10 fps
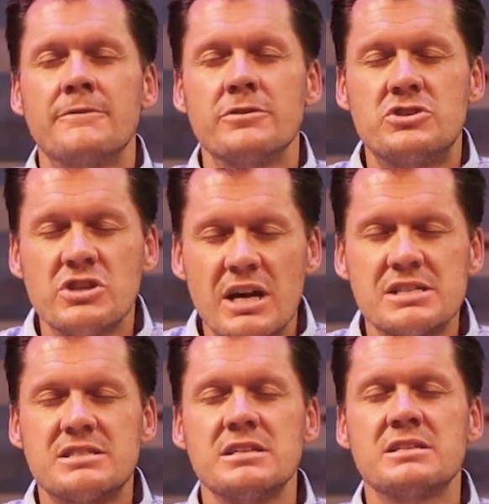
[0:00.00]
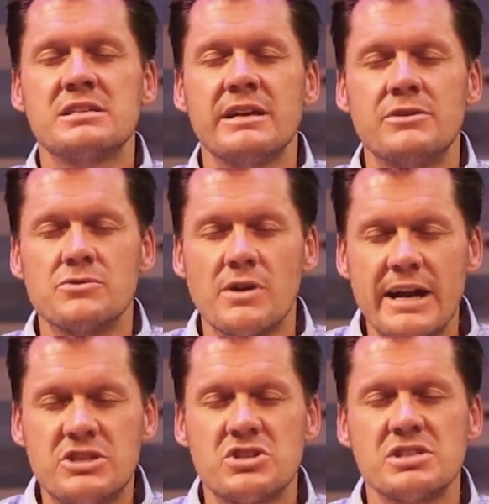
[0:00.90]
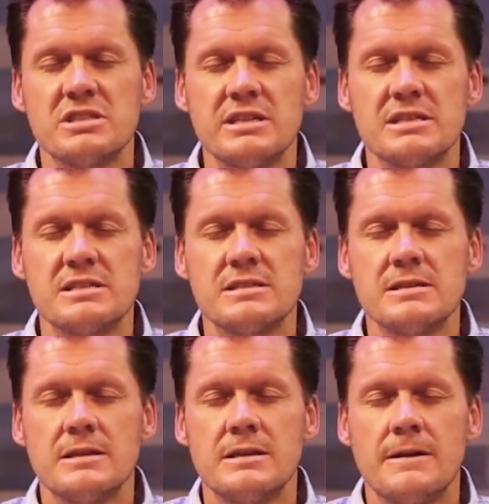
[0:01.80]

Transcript: for justice and righteousness.